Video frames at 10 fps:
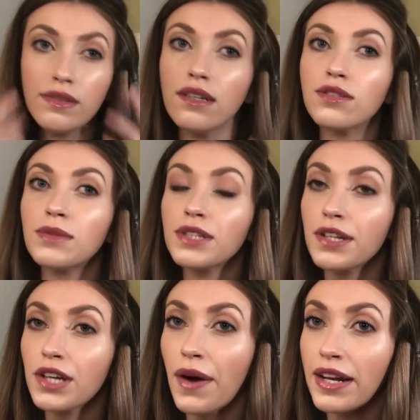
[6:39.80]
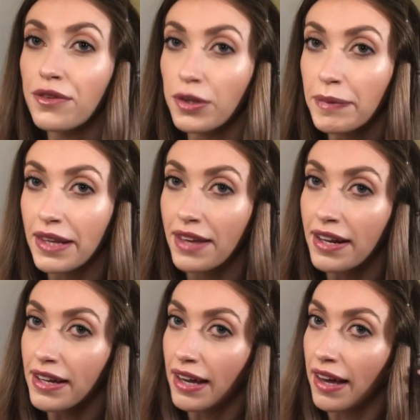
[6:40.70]
So I'm just going to go ahead and repeat
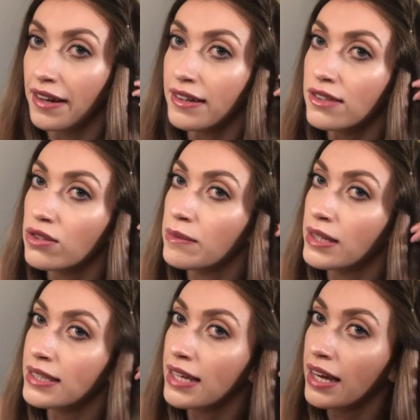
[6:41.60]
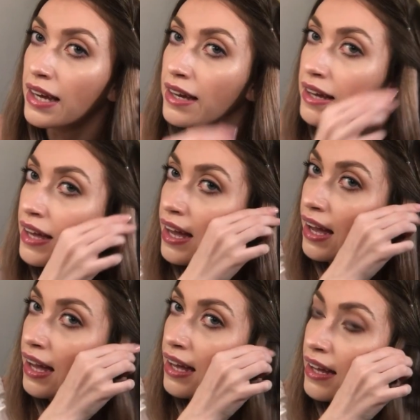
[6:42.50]
that again. So I'm going to take
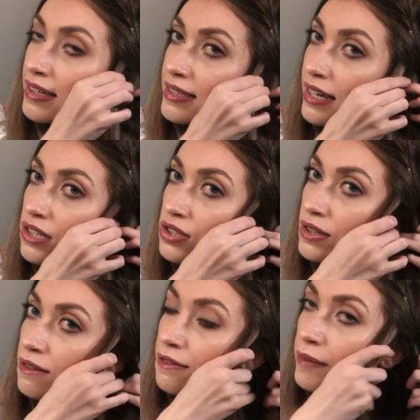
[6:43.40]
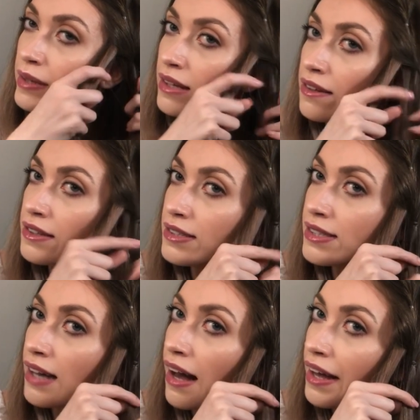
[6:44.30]
a section from either
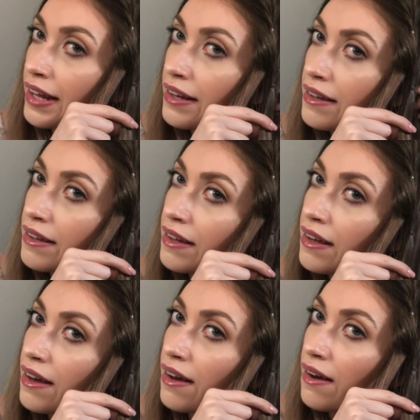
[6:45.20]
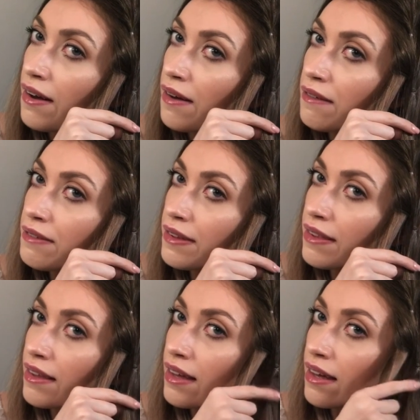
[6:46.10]
side of
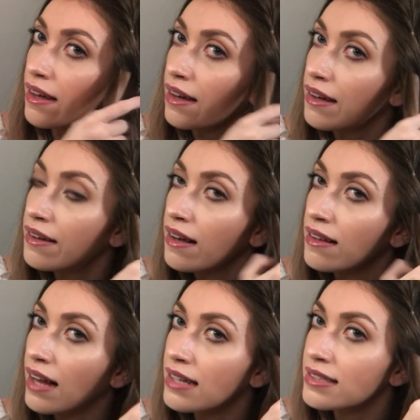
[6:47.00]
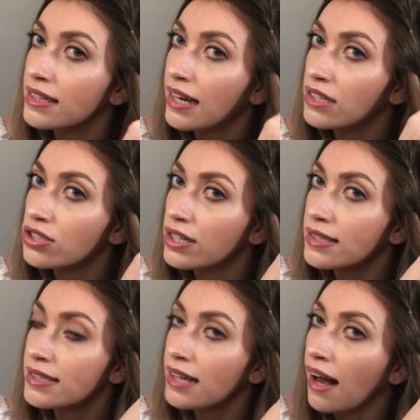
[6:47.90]
the elastic I
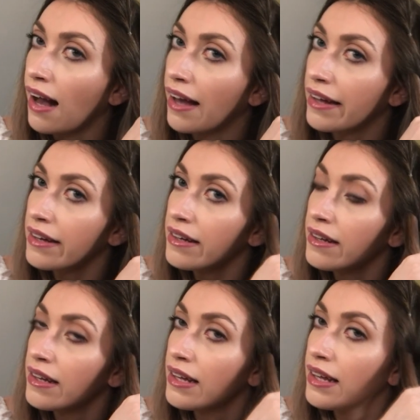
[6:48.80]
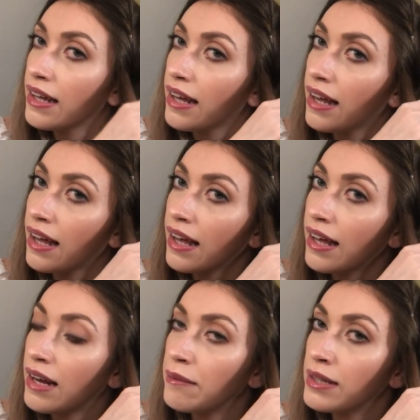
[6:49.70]
just tied,
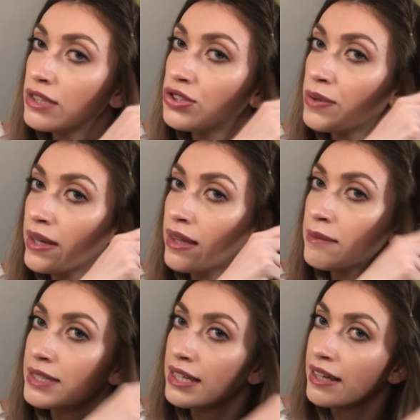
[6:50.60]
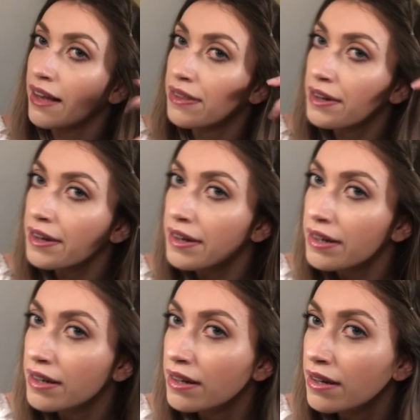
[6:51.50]
and I'm going to join them together
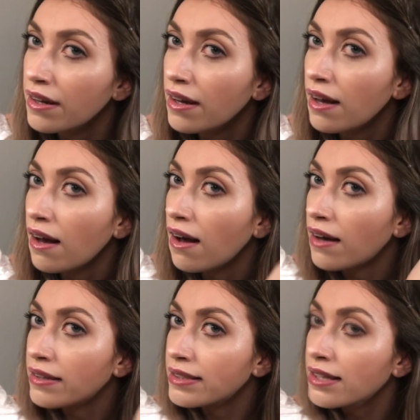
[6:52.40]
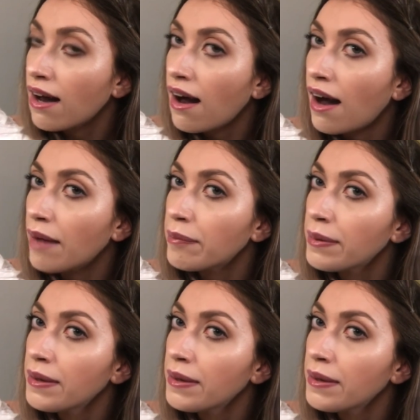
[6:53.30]
on top